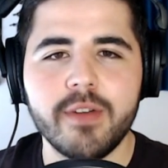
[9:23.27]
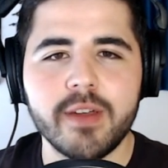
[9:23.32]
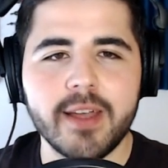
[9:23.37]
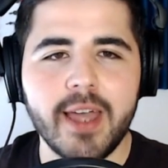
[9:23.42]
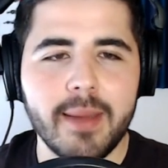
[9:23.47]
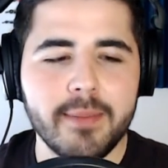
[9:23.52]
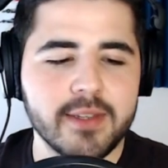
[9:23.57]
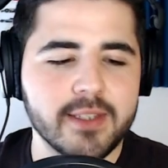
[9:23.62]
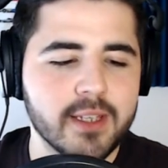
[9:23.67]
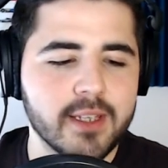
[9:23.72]
It
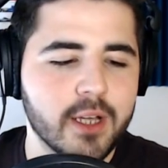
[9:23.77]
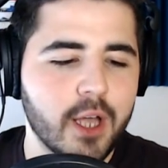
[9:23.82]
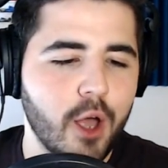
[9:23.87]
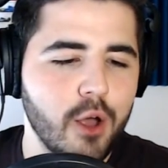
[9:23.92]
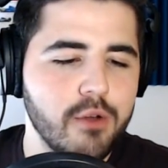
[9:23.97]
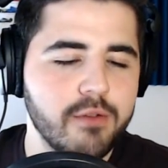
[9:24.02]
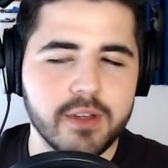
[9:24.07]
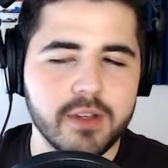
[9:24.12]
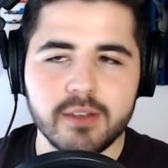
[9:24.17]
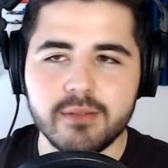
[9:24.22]
came as a
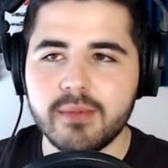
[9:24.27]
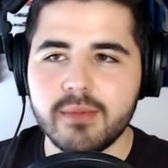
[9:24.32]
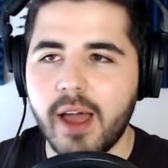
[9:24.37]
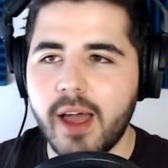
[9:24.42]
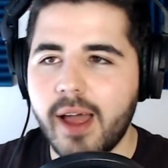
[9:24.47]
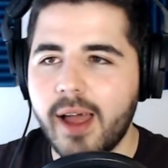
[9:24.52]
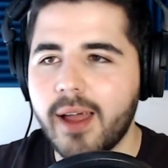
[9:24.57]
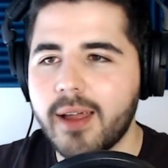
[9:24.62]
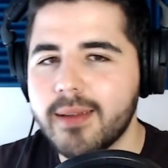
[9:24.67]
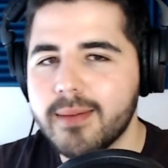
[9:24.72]
COVID
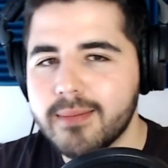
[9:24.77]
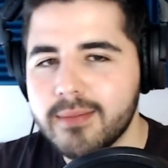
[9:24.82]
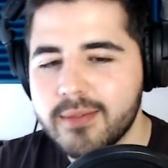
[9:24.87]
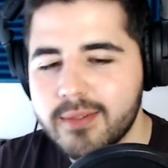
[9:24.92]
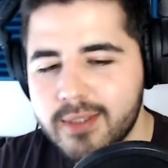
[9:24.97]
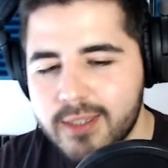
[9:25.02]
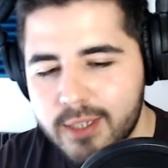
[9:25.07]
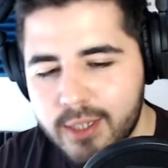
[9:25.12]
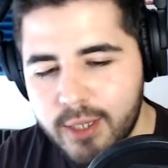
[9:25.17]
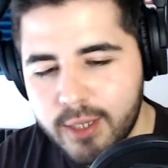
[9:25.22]
uh,
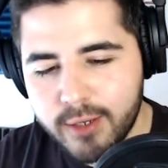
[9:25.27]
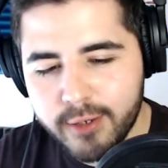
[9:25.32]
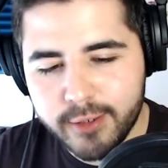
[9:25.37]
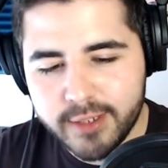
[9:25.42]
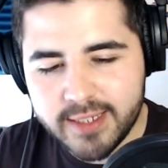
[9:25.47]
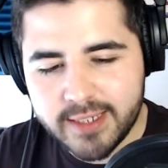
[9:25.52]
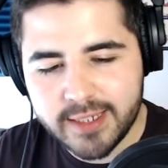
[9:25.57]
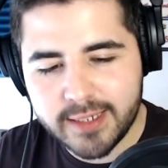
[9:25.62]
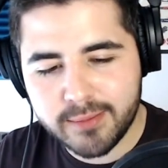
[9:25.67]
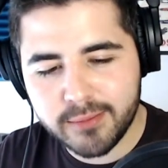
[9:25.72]

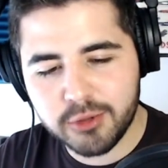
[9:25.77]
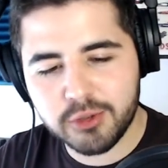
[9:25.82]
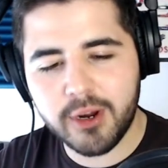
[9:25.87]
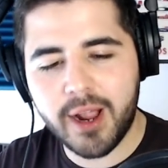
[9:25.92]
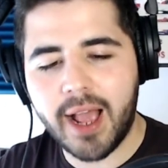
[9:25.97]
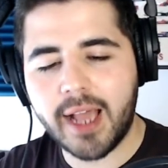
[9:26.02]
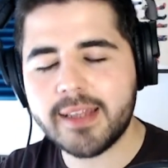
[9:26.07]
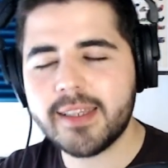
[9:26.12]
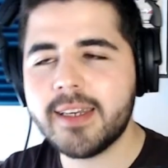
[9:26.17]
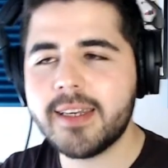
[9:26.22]
security
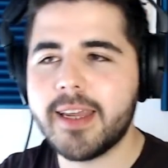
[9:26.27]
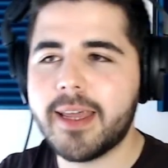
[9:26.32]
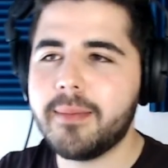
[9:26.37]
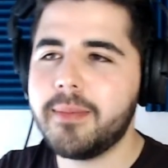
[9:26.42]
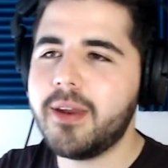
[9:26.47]
track, didn't it?